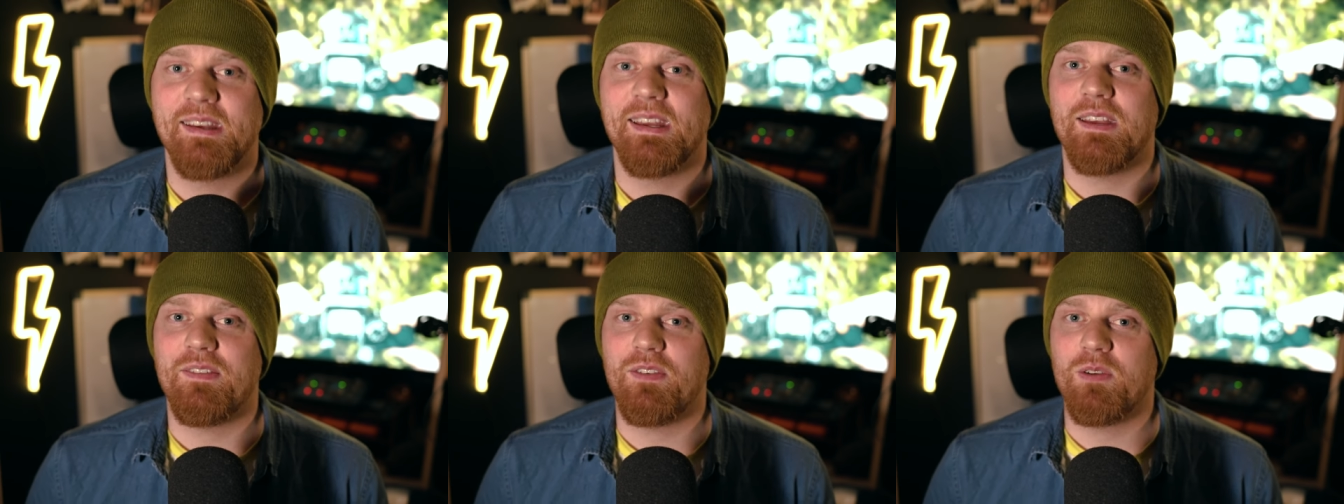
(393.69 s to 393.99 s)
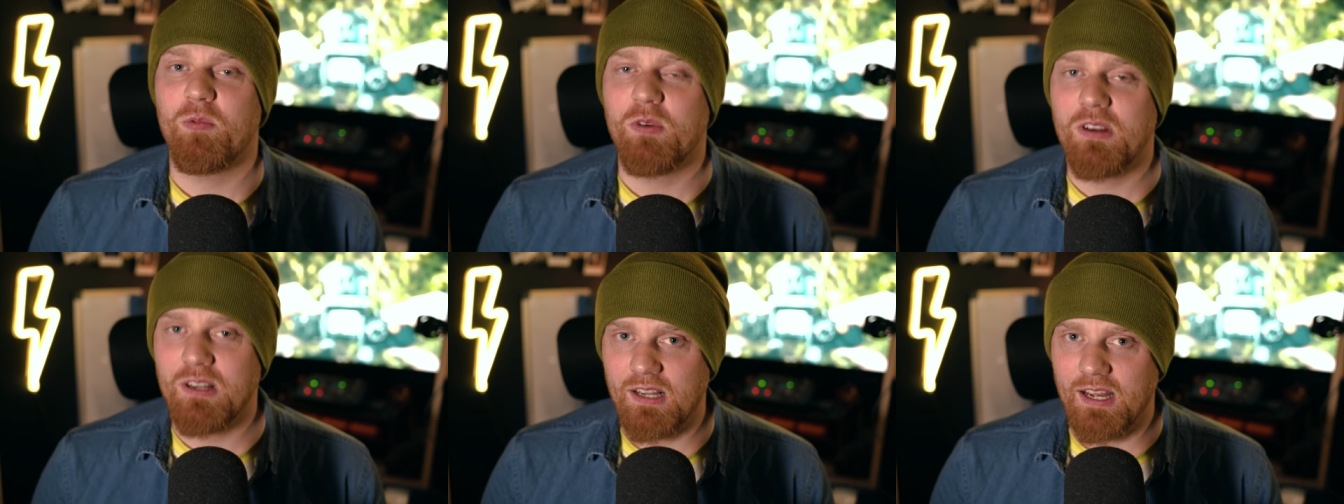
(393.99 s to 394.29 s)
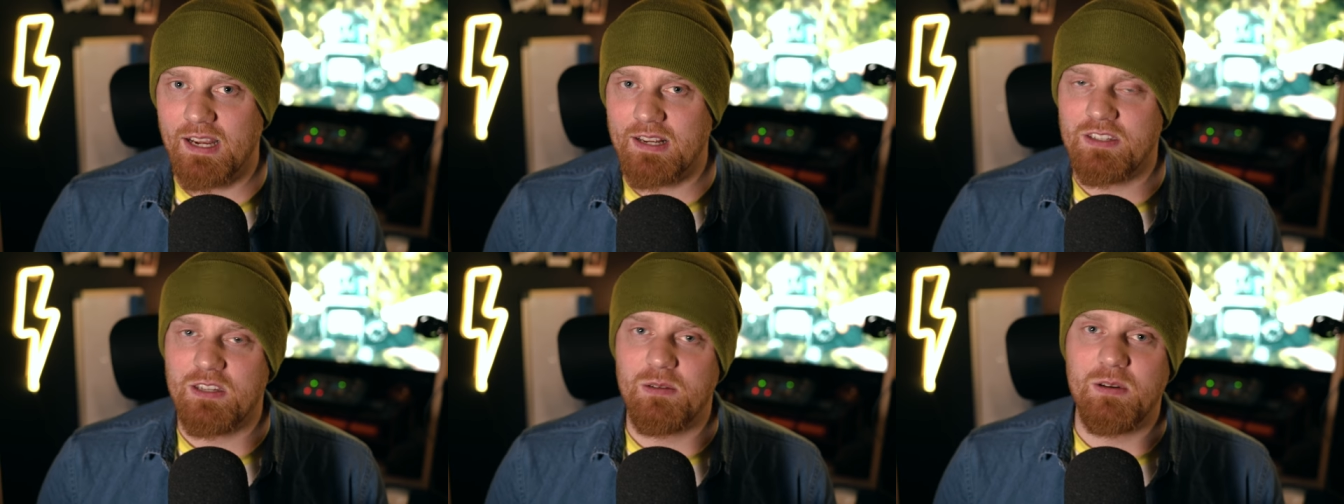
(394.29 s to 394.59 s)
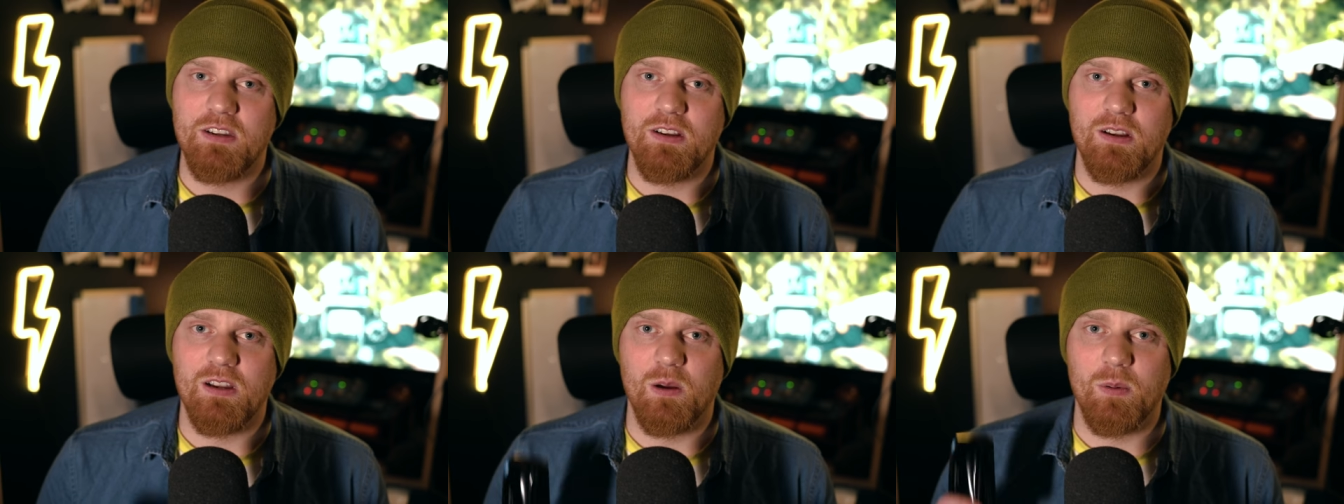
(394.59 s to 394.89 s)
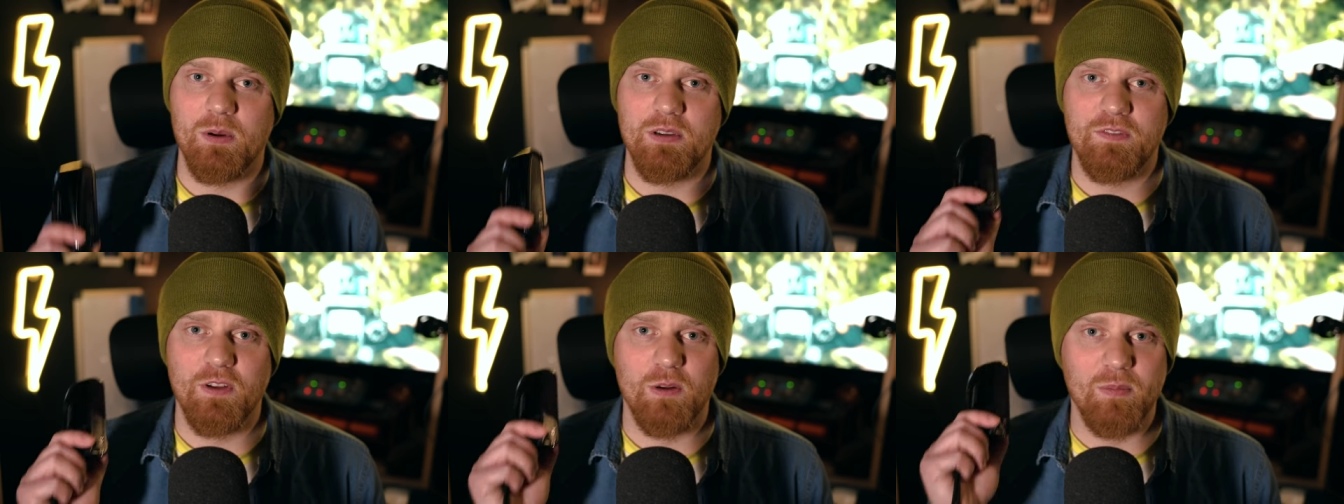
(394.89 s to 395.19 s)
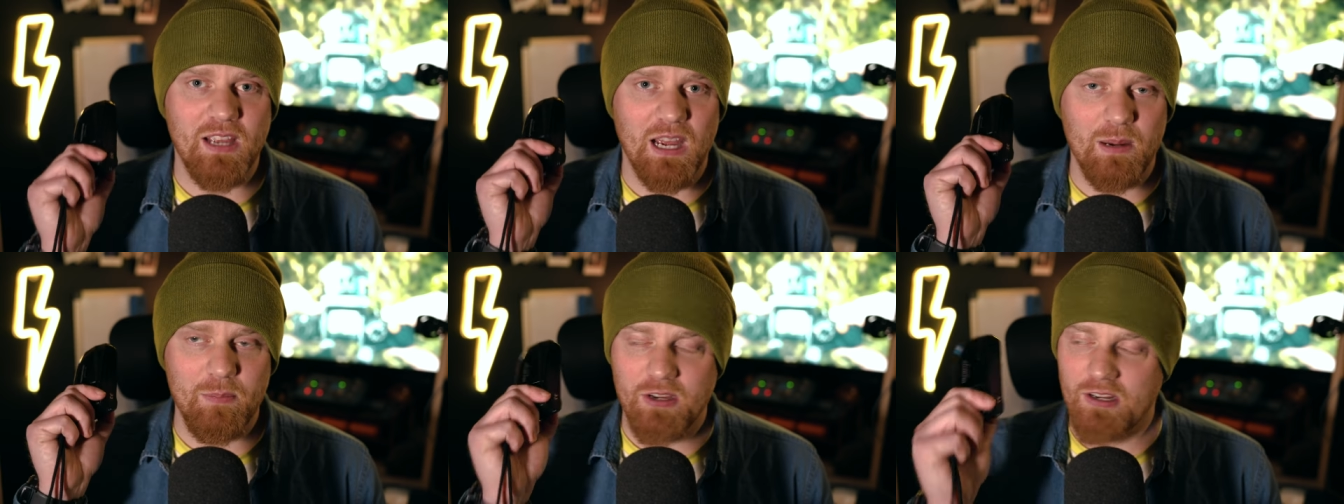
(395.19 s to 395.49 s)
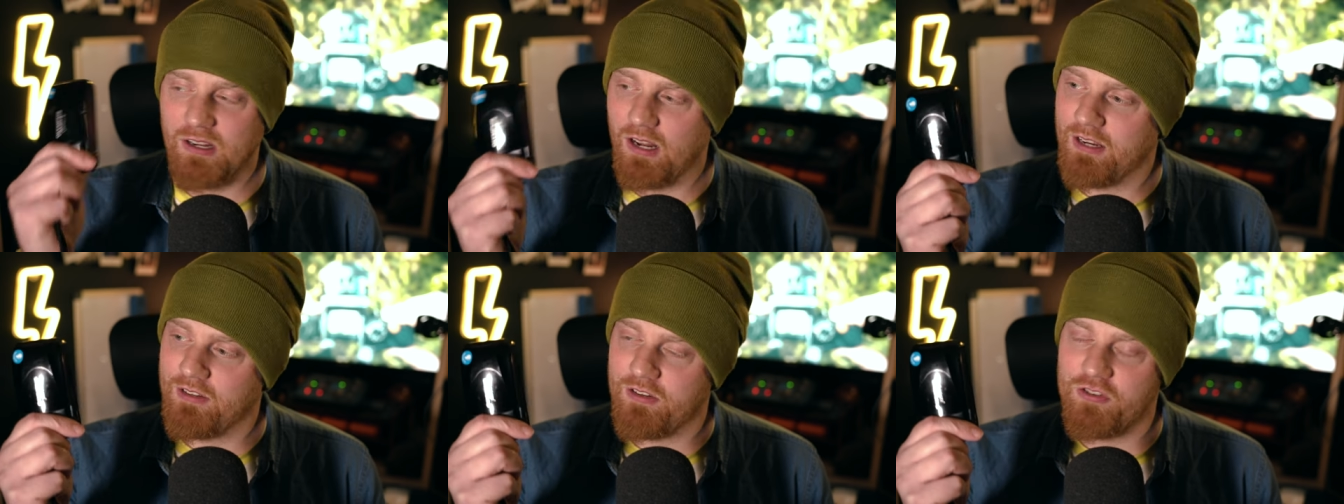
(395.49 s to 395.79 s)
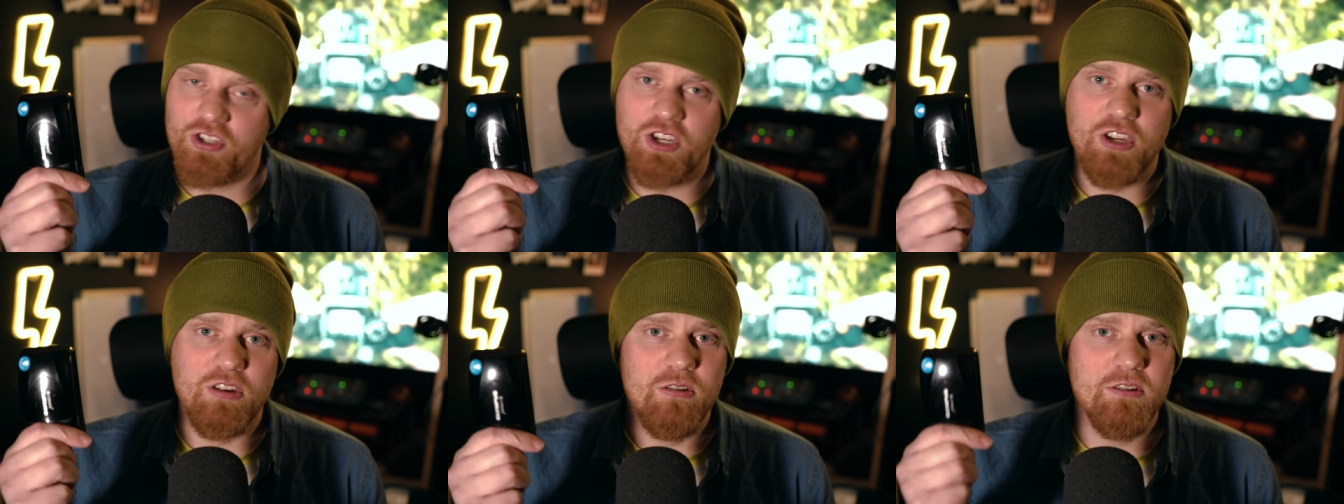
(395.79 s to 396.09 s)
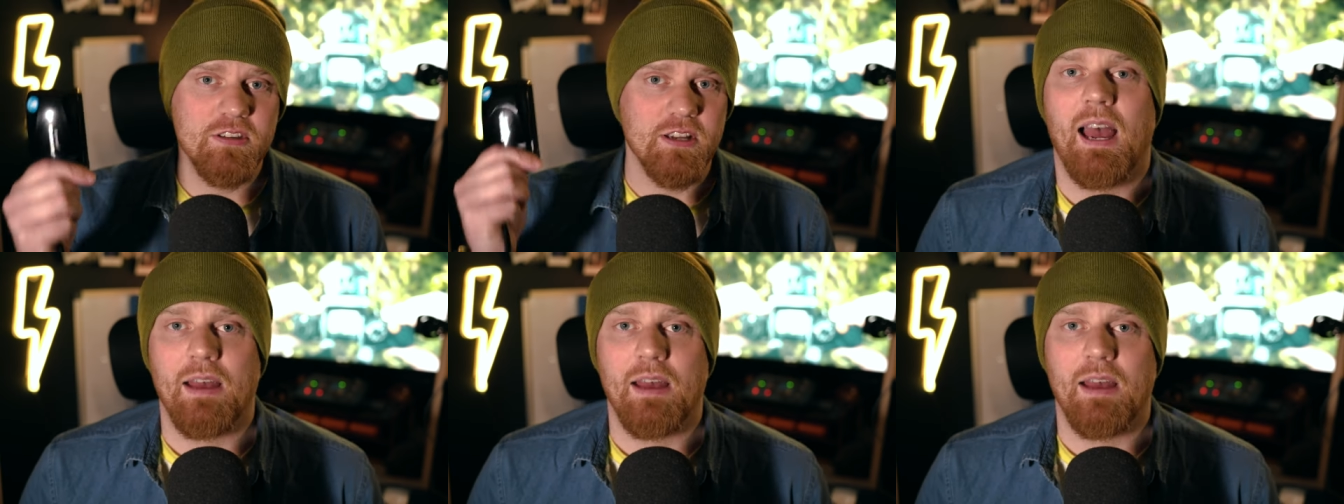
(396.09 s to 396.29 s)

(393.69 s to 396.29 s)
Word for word: If you would like to and you don't know which film camera you'd like to choose,